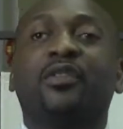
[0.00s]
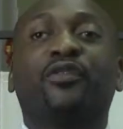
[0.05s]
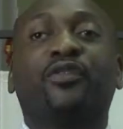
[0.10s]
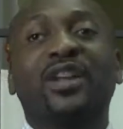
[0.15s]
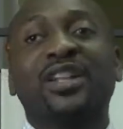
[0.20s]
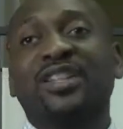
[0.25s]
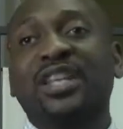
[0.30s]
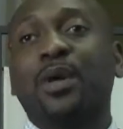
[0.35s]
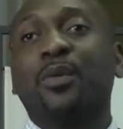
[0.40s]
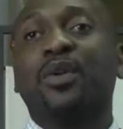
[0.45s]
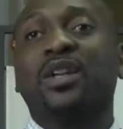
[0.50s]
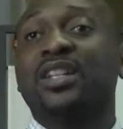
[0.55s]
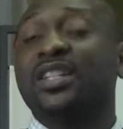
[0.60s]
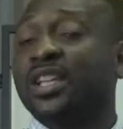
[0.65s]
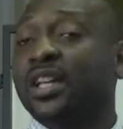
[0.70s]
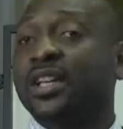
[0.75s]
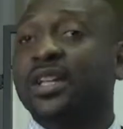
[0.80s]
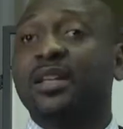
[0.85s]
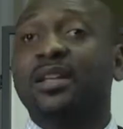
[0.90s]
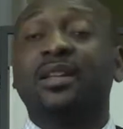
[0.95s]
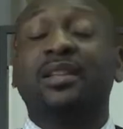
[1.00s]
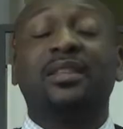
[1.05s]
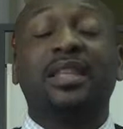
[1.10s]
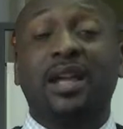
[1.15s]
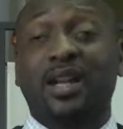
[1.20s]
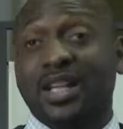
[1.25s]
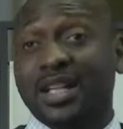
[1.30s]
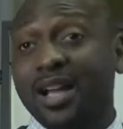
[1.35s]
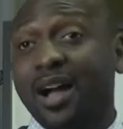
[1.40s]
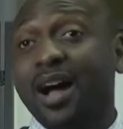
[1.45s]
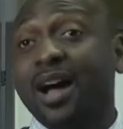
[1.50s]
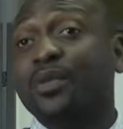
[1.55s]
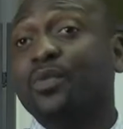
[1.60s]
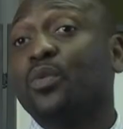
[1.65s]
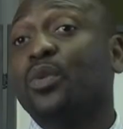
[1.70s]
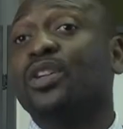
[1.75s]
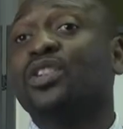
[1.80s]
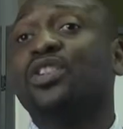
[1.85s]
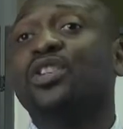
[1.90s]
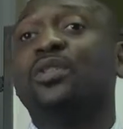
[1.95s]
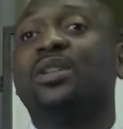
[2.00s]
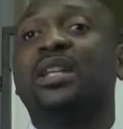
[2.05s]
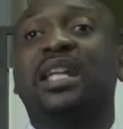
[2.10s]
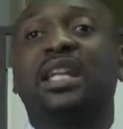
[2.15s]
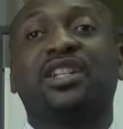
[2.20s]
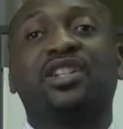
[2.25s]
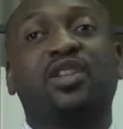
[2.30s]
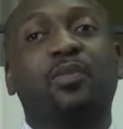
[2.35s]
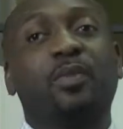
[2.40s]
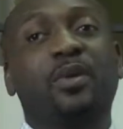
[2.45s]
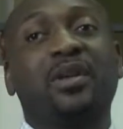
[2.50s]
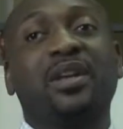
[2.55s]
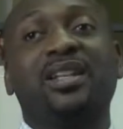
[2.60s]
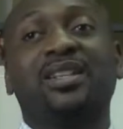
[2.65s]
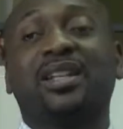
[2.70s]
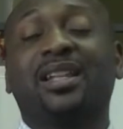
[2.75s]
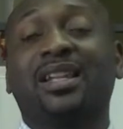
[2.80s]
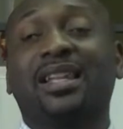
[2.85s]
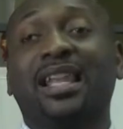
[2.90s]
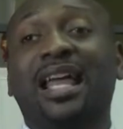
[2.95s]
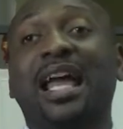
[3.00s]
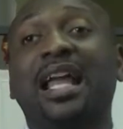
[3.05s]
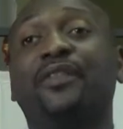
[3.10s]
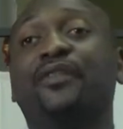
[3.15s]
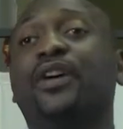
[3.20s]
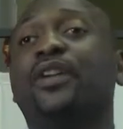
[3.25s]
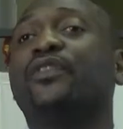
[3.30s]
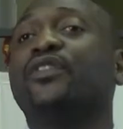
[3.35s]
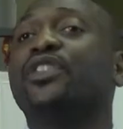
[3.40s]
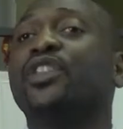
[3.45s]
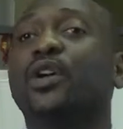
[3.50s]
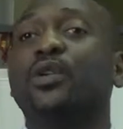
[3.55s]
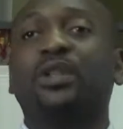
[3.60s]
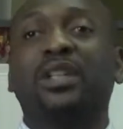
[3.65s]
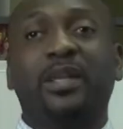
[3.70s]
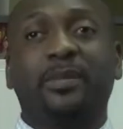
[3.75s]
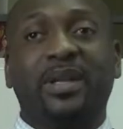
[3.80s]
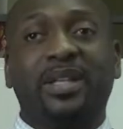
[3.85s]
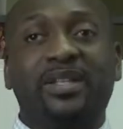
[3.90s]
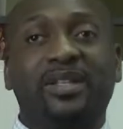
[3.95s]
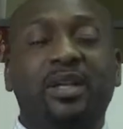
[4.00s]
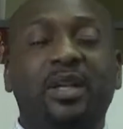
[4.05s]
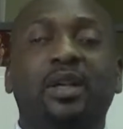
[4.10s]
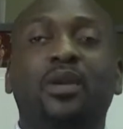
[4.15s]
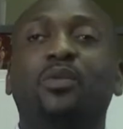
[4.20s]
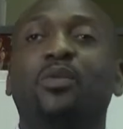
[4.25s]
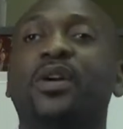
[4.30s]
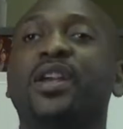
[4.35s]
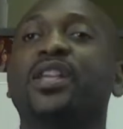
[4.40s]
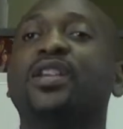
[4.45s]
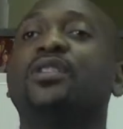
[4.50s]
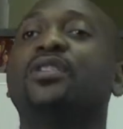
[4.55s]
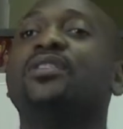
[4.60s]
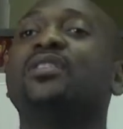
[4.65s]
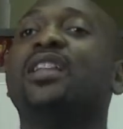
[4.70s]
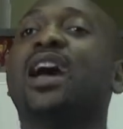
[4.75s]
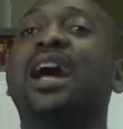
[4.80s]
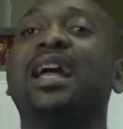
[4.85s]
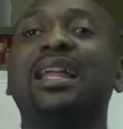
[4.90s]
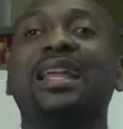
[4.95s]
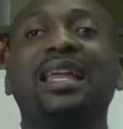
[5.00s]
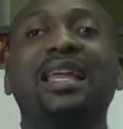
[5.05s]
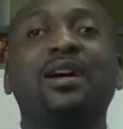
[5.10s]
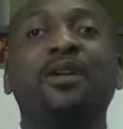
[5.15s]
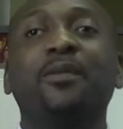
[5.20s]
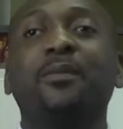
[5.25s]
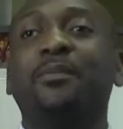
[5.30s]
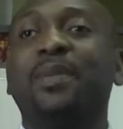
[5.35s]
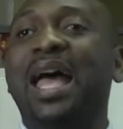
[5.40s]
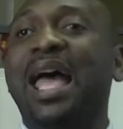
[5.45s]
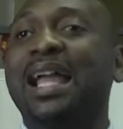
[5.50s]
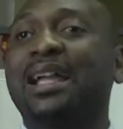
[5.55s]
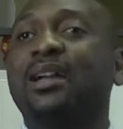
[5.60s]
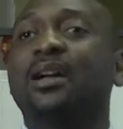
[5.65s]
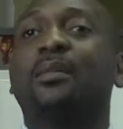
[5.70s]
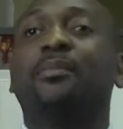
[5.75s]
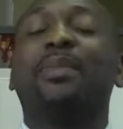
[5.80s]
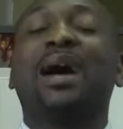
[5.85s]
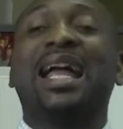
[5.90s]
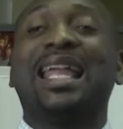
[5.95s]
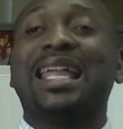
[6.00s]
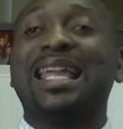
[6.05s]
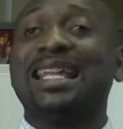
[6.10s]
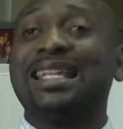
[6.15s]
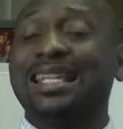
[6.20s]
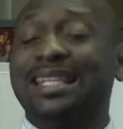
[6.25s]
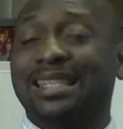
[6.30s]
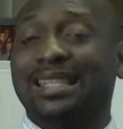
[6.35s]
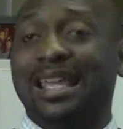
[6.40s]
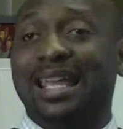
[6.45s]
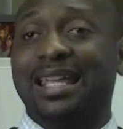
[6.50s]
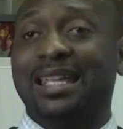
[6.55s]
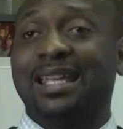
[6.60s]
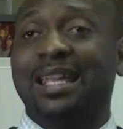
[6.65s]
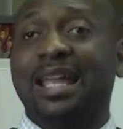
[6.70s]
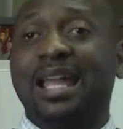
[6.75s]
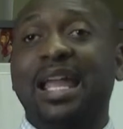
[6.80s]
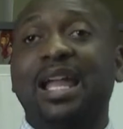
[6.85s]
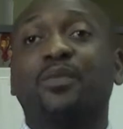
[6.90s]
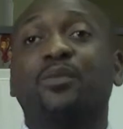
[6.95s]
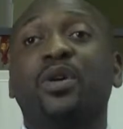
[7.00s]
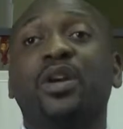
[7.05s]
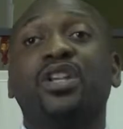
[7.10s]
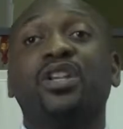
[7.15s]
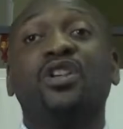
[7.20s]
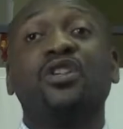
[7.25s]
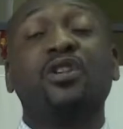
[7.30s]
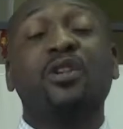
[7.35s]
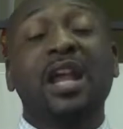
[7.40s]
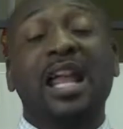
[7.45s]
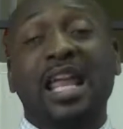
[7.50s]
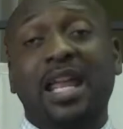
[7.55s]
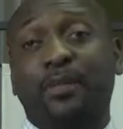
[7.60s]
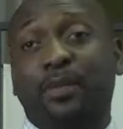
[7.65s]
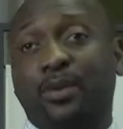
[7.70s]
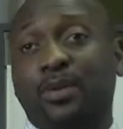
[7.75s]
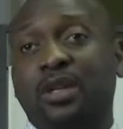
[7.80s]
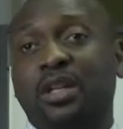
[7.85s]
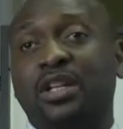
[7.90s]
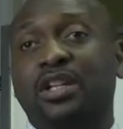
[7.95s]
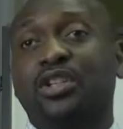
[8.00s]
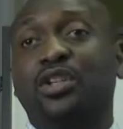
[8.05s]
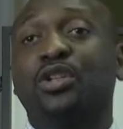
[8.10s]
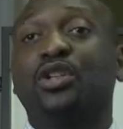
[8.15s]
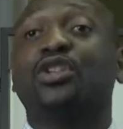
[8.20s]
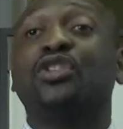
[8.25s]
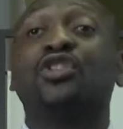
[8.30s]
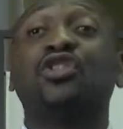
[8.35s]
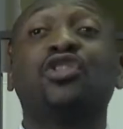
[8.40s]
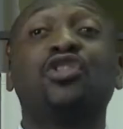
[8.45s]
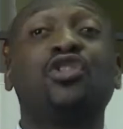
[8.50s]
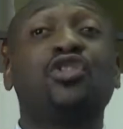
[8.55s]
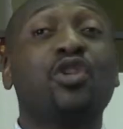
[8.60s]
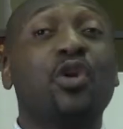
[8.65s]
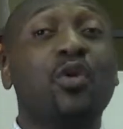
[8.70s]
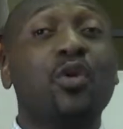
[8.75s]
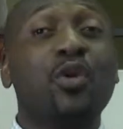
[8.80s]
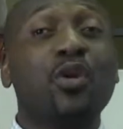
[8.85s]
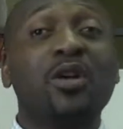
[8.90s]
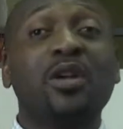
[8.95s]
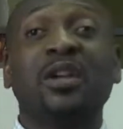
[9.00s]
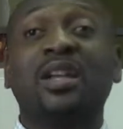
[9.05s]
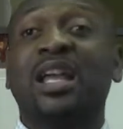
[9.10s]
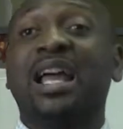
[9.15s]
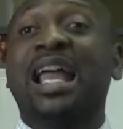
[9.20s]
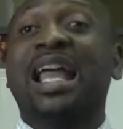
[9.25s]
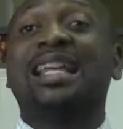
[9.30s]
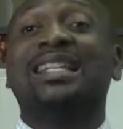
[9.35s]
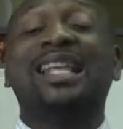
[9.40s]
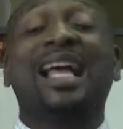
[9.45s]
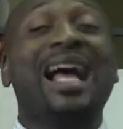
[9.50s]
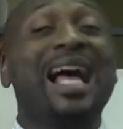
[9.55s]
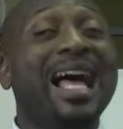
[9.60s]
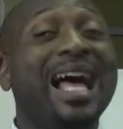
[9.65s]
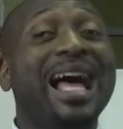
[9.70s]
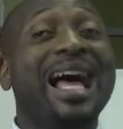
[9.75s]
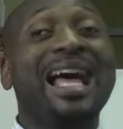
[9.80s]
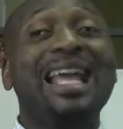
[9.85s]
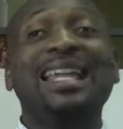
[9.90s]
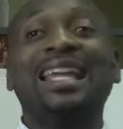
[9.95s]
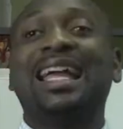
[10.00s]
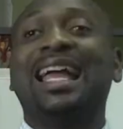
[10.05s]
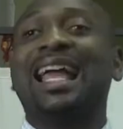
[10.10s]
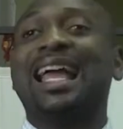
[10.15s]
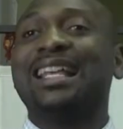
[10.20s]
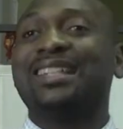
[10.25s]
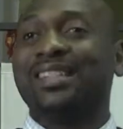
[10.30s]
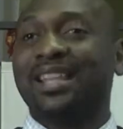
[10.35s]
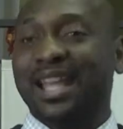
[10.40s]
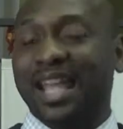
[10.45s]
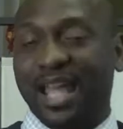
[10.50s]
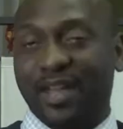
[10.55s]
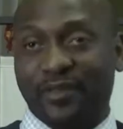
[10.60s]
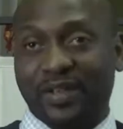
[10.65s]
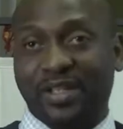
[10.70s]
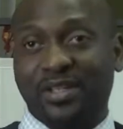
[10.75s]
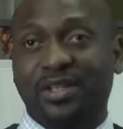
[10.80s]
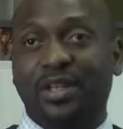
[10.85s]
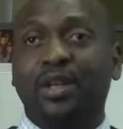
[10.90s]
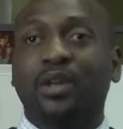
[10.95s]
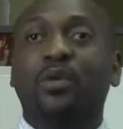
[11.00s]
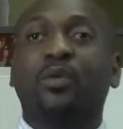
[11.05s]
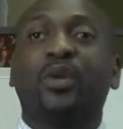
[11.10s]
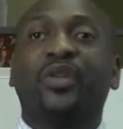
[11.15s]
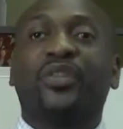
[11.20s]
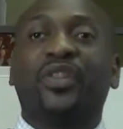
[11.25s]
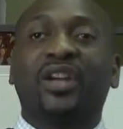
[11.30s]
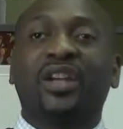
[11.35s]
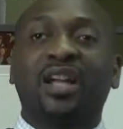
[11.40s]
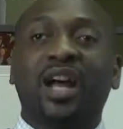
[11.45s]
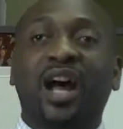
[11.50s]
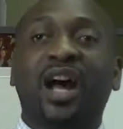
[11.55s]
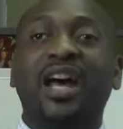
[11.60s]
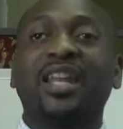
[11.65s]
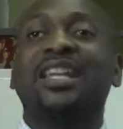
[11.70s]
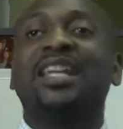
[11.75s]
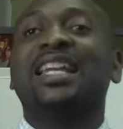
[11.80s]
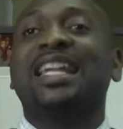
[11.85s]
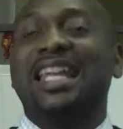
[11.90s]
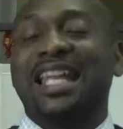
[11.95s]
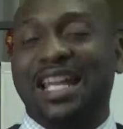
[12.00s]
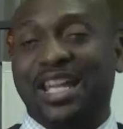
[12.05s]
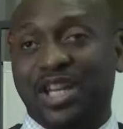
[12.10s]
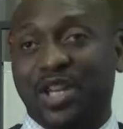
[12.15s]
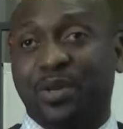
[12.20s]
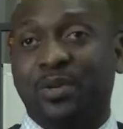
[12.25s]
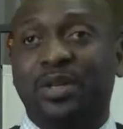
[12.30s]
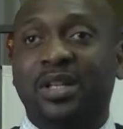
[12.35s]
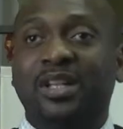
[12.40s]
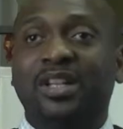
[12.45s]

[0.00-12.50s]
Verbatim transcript: Friends, I want to tell you that God wants you to experience a life of no limits where you're not held back by anything and where you're able to soar as high as the heavens with the God in you.